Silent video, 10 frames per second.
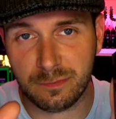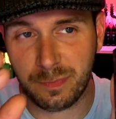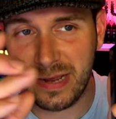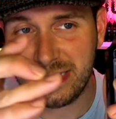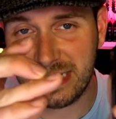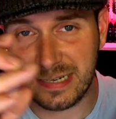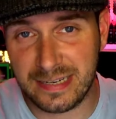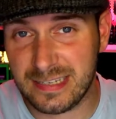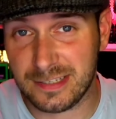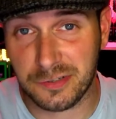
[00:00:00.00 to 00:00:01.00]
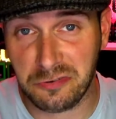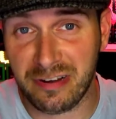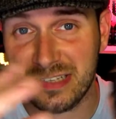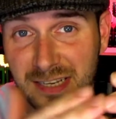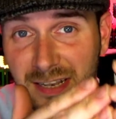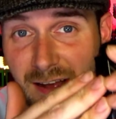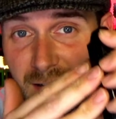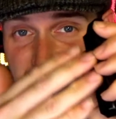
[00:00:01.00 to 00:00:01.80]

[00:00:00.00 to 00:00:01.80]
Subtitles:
basically this is a direct to lung